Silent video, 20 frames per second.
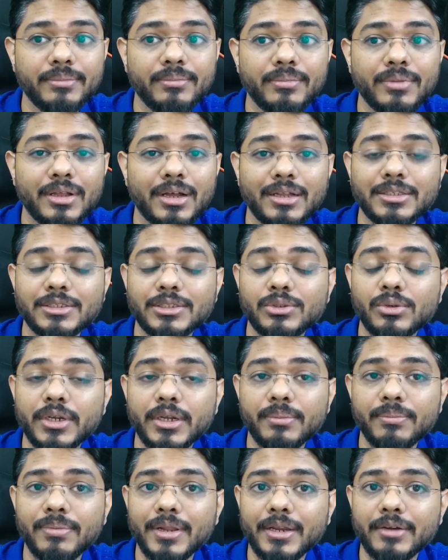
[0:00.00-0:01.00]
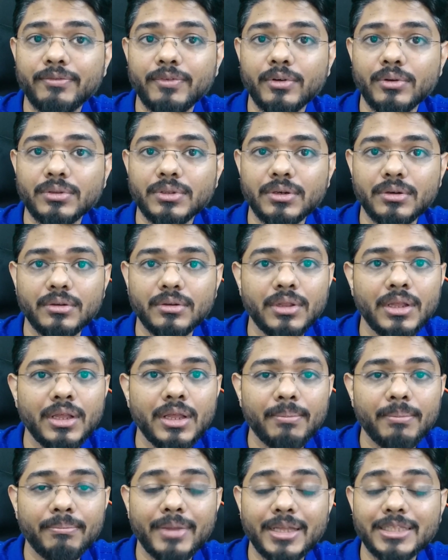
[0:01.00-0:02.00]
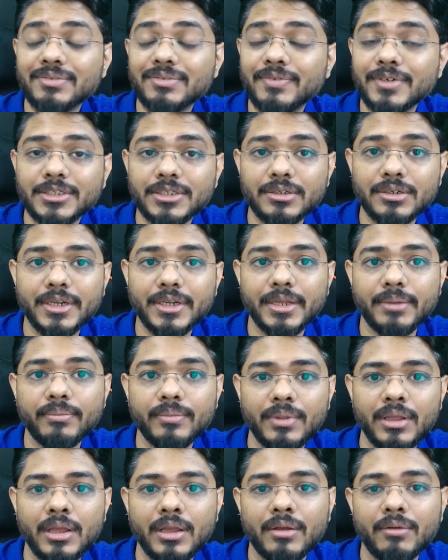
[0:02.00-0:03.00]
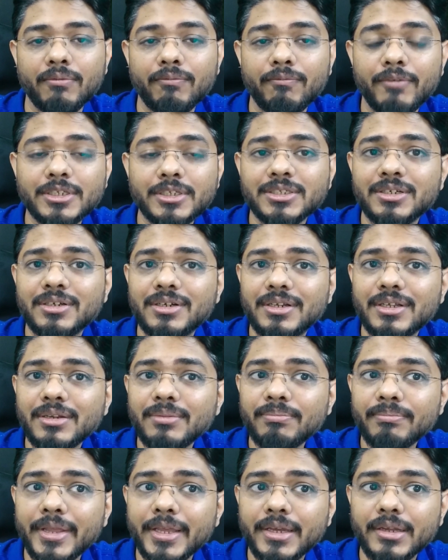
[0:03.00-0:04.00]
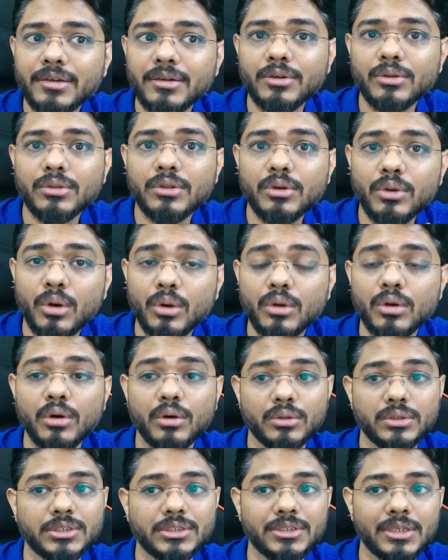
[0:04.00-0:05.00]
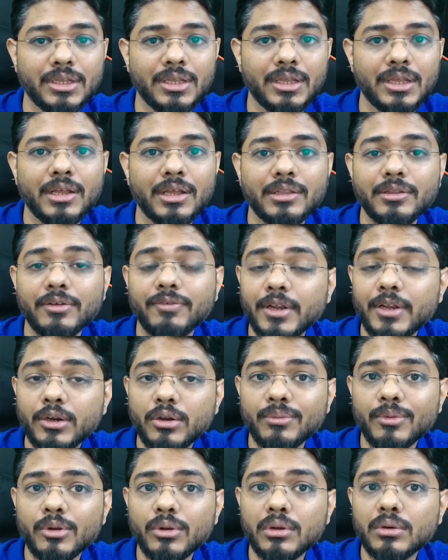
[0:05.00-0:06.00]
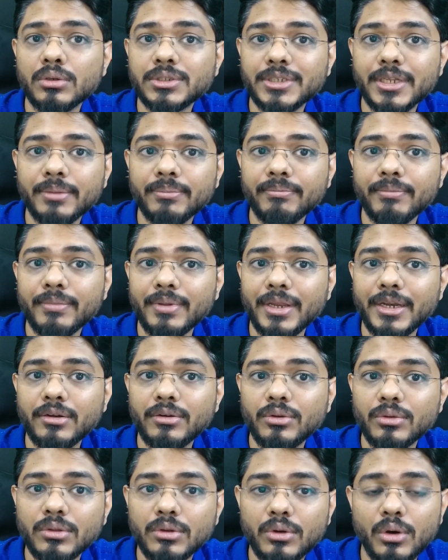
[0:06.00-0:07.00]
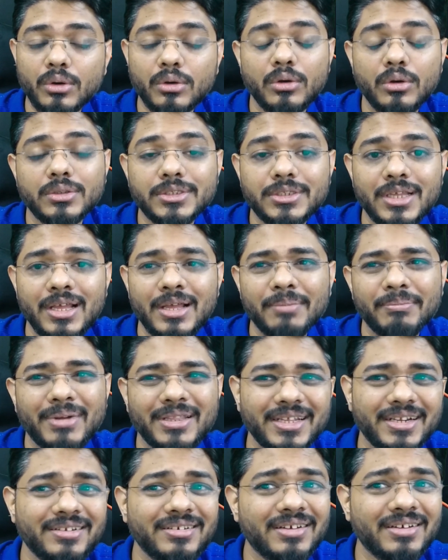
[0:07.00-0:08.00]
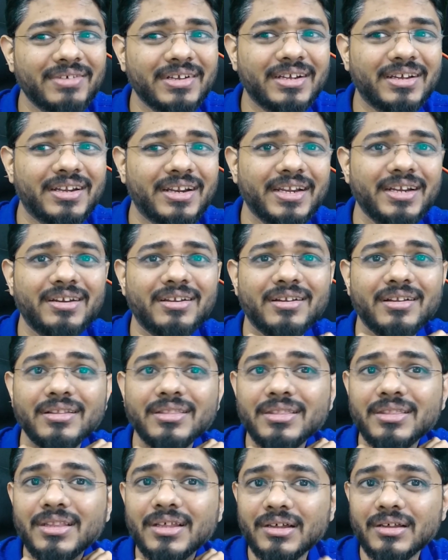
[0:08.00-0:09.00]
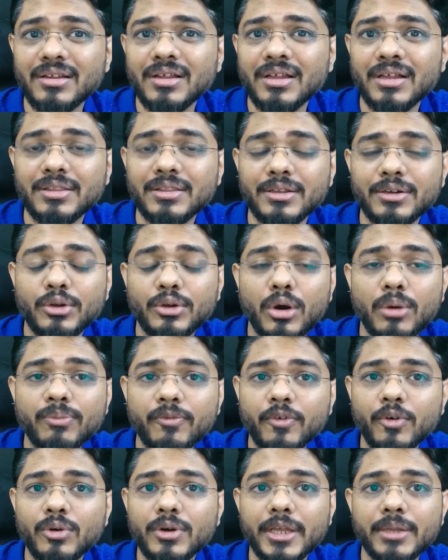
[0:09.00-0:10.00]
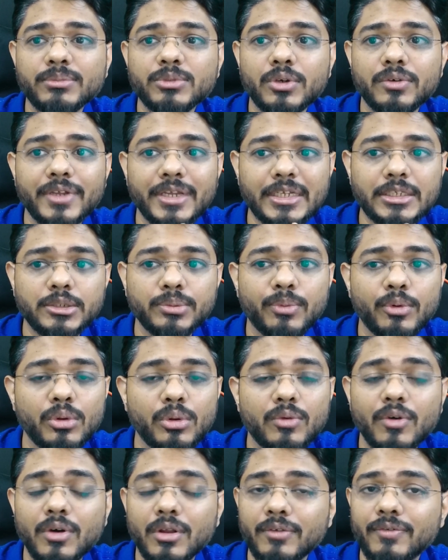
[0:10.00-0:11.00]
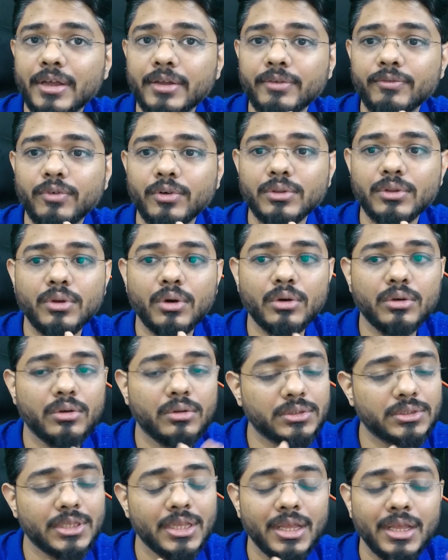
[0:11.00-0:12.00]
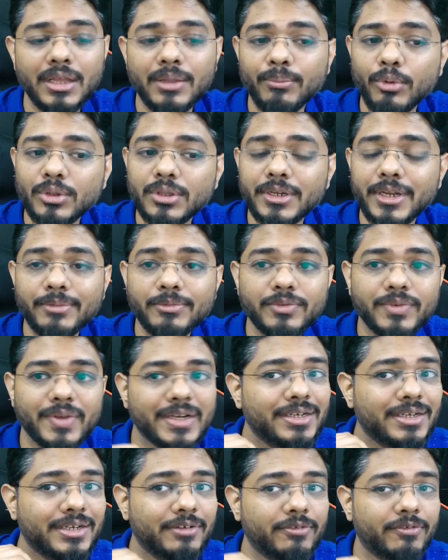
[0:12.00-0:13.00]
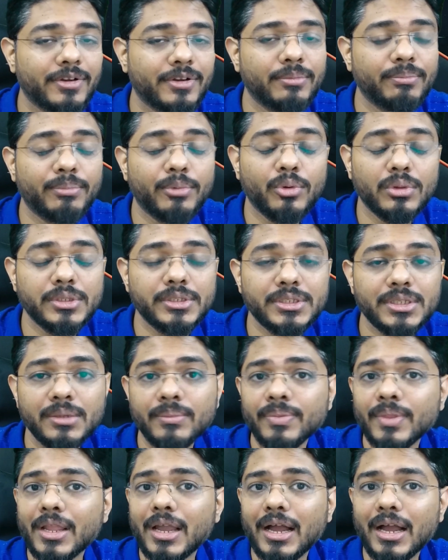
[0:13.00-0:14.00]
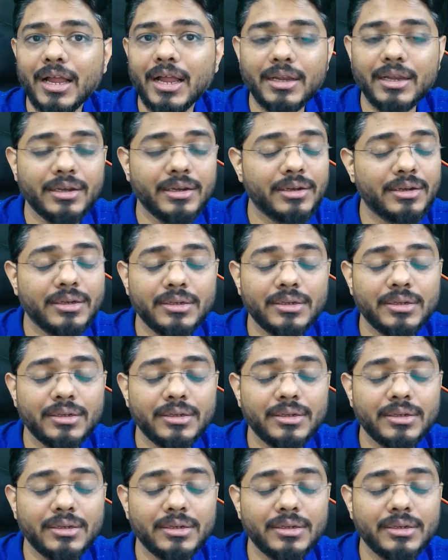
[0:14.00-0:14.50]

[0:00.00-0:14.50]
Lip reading: and Surya played for the Mets Fisher team, which didn't make it to the knockouts. The Philido Mulhouse team made it to the knockouts, but they didn't have a great run there. The top four teams of each pool qualifying for the knockouts. Both the teams were in different pools, and